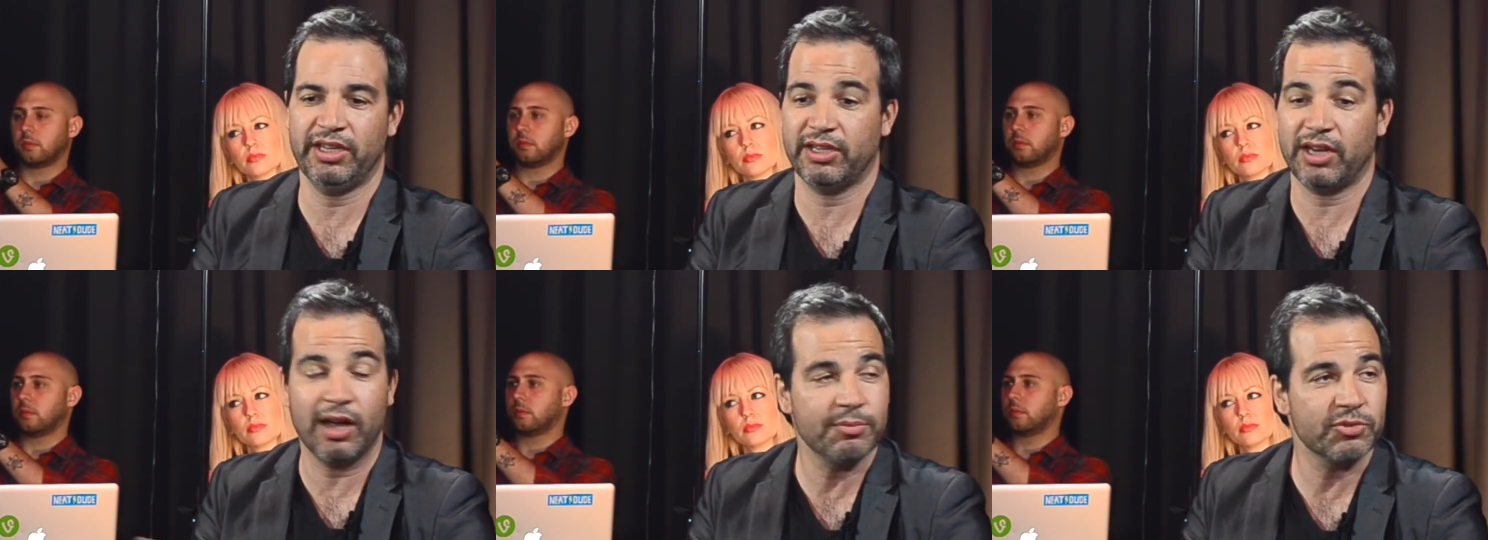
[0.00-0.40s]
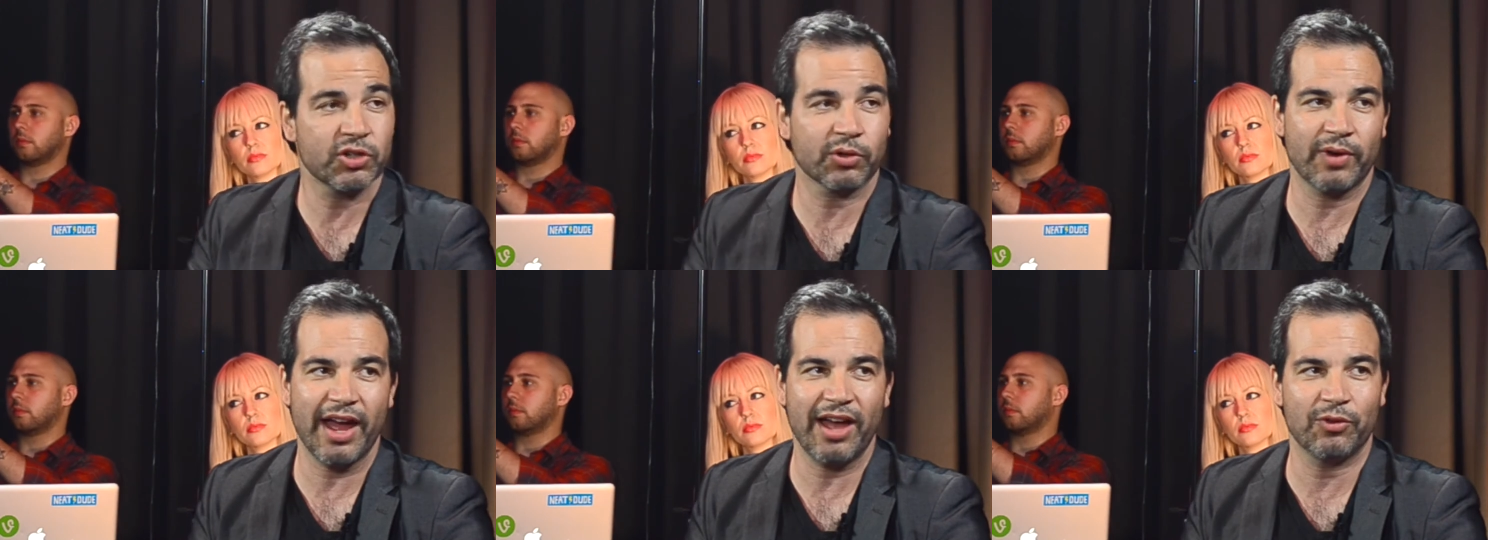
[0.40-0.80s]
Speaker 1: it
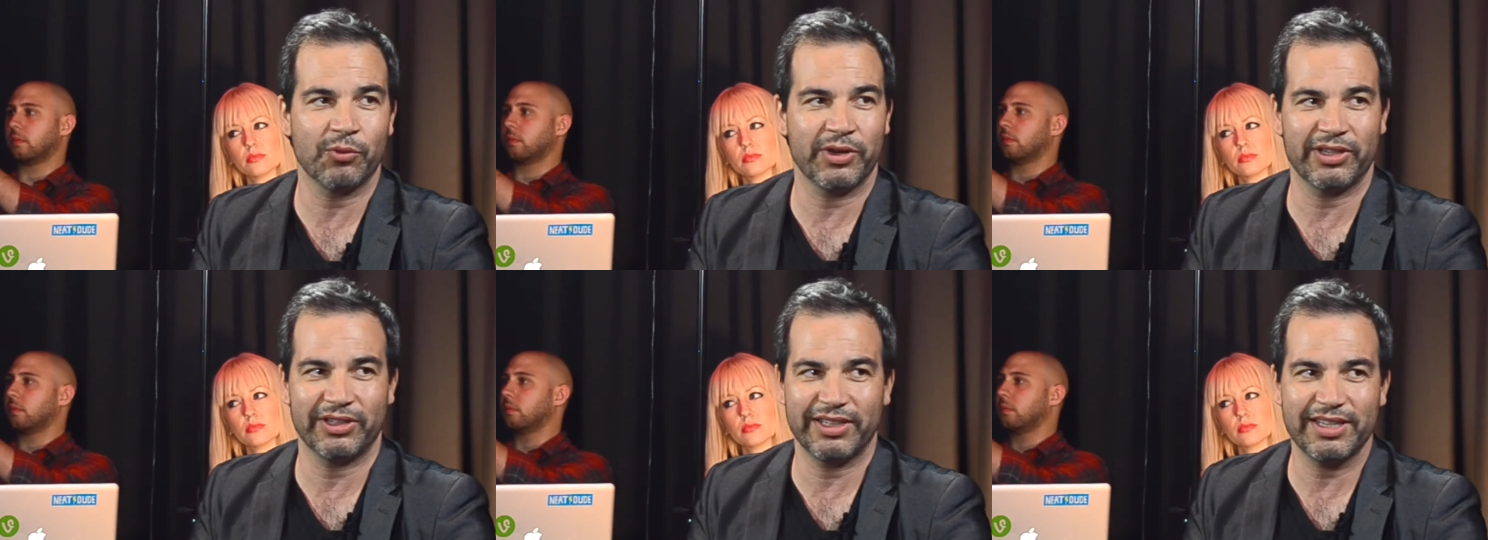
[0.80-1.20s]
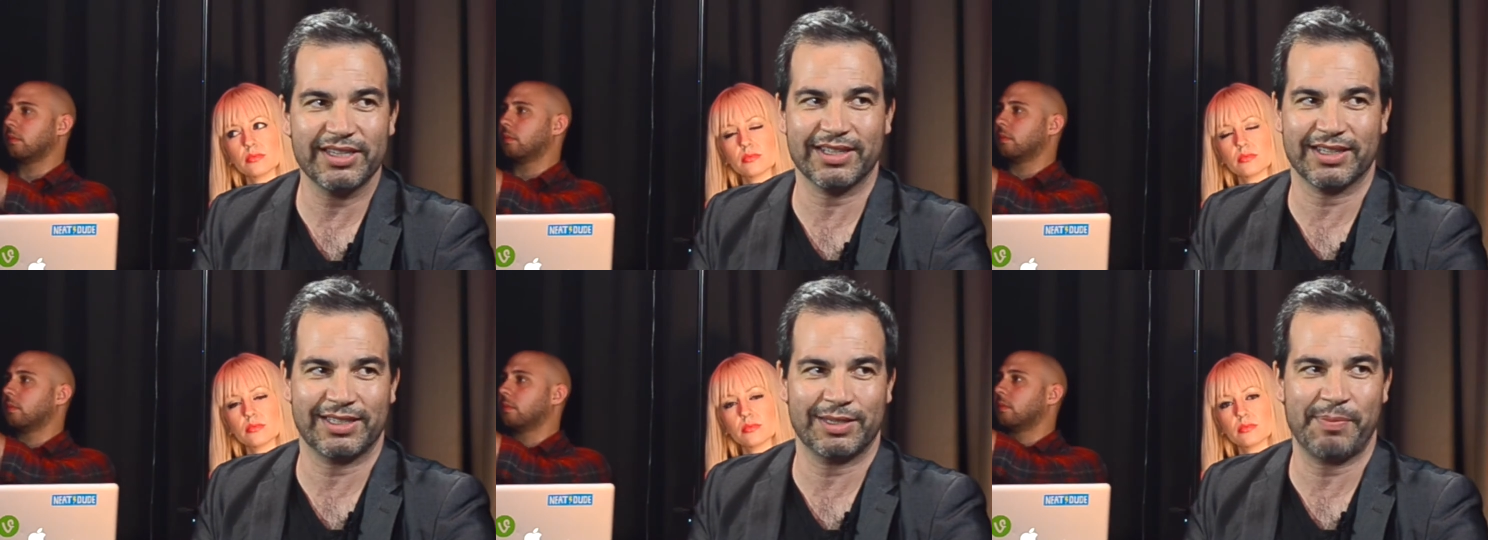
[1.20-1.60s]
comes around when you
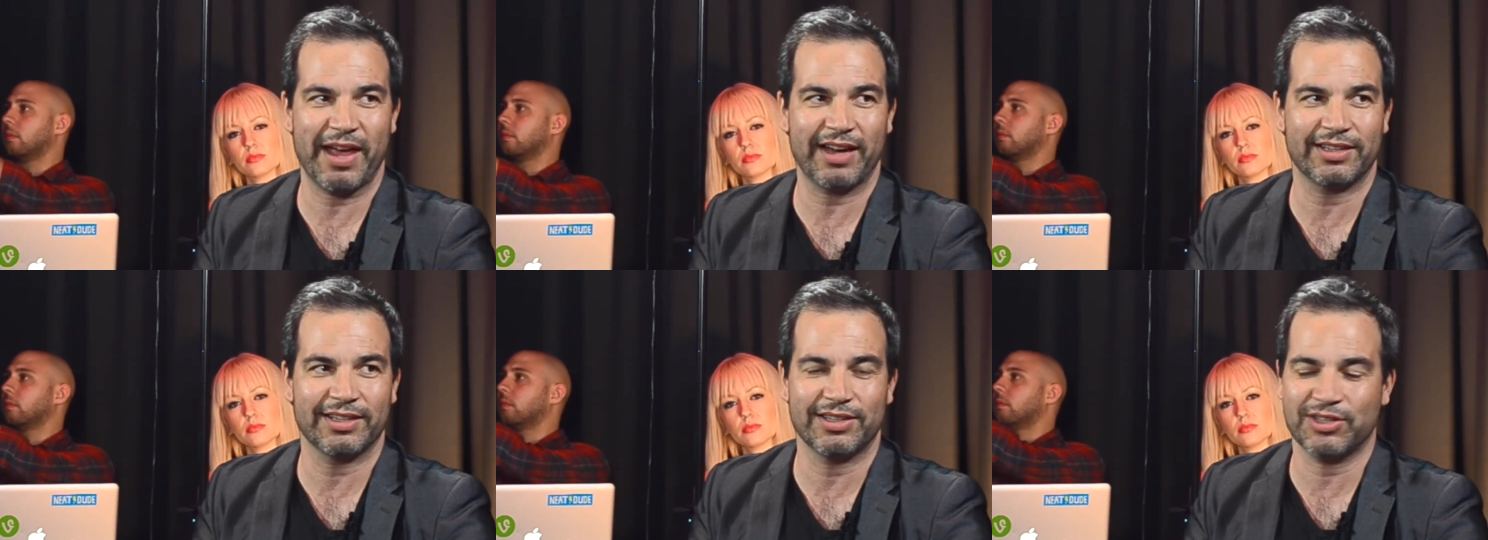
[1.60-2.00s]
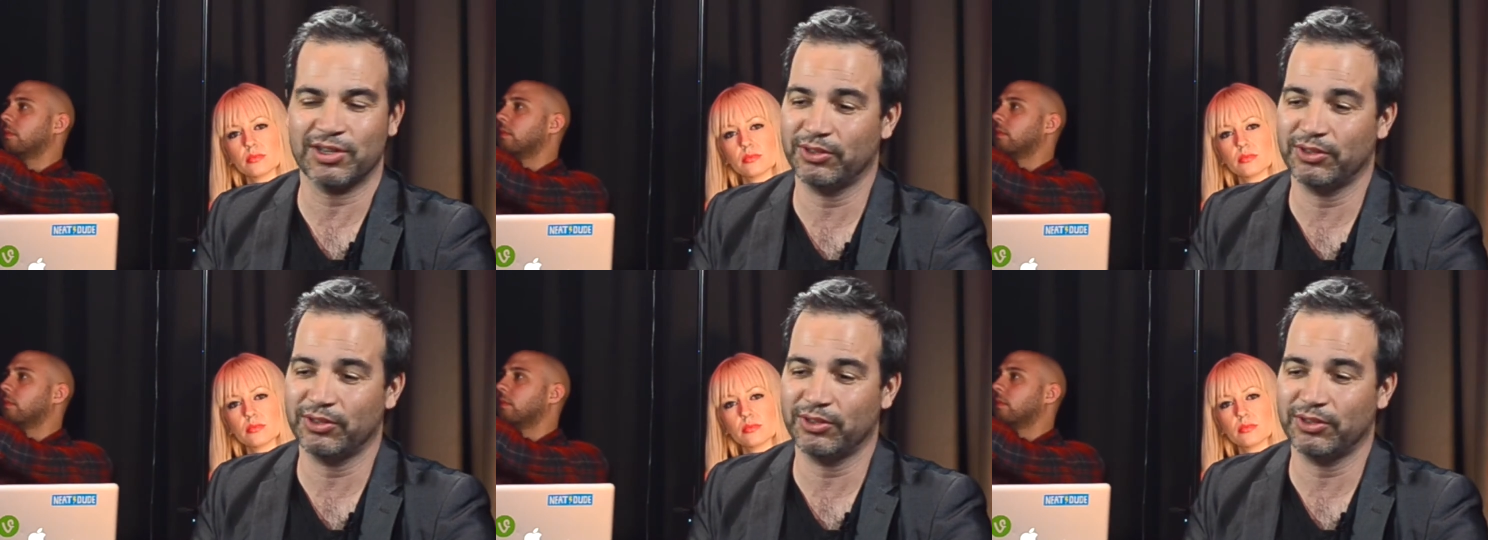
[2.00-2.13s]
least expect it